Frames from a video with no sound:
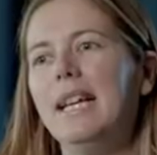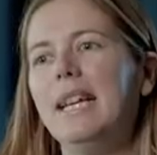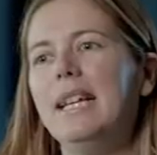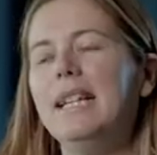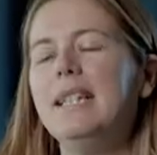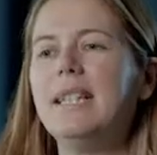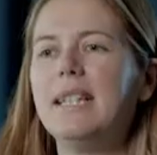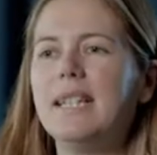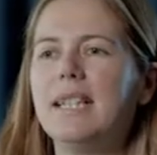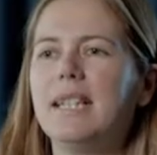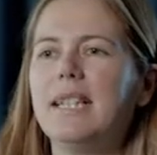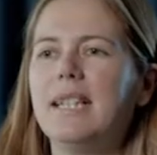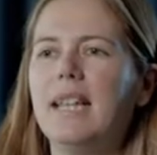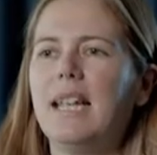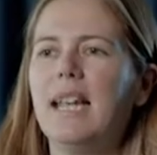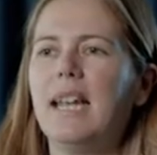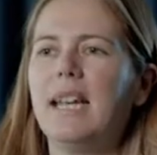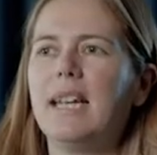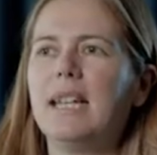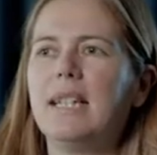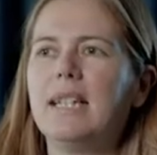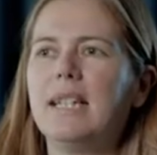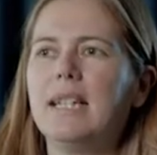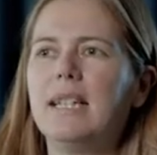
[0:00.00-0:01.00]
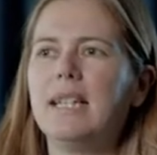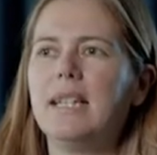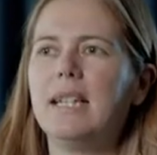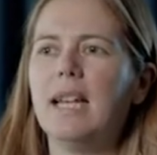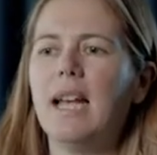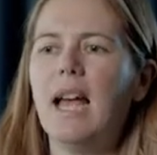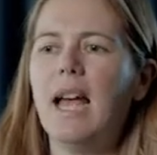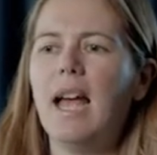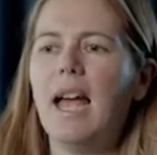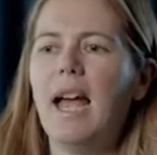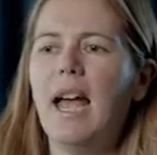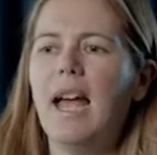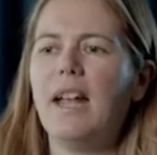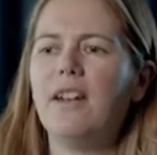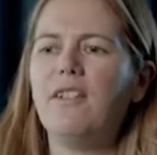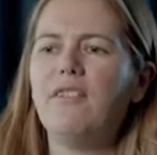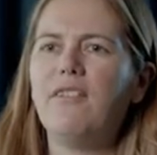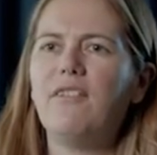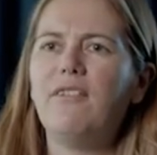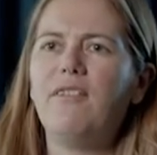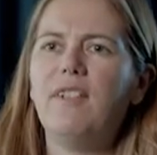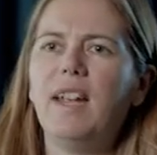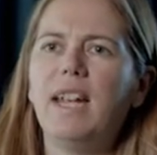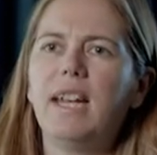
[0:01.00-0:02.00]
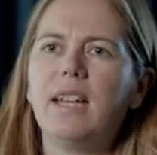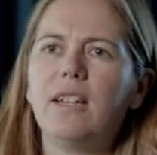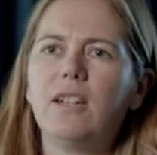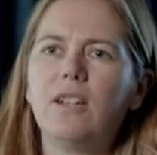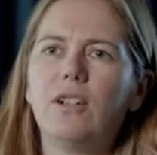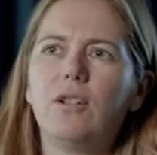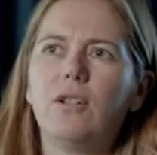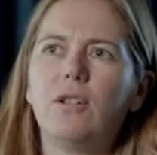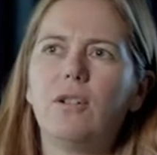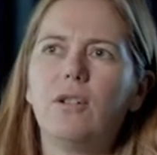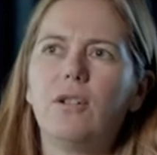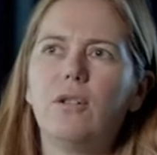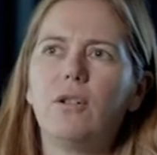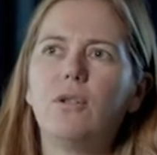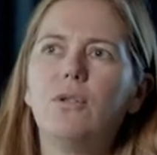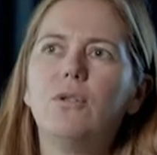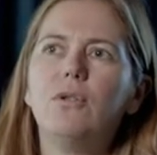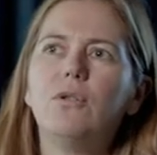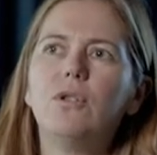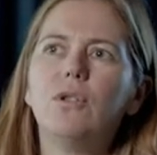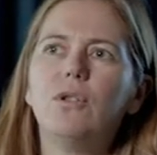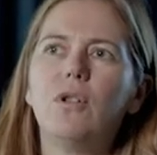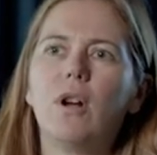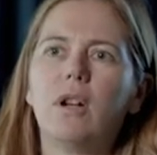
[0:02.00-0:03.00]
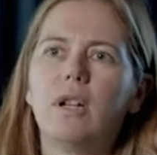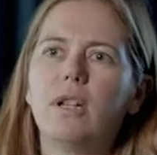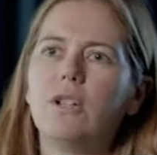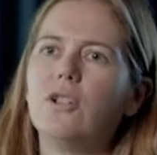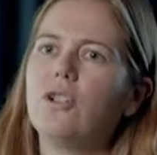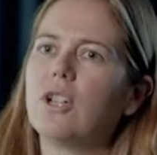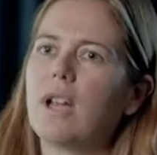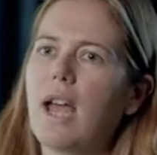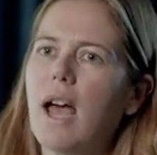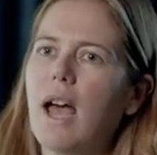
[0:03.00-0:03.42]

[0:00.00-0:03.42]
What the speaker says: intersect and affect whose knowledge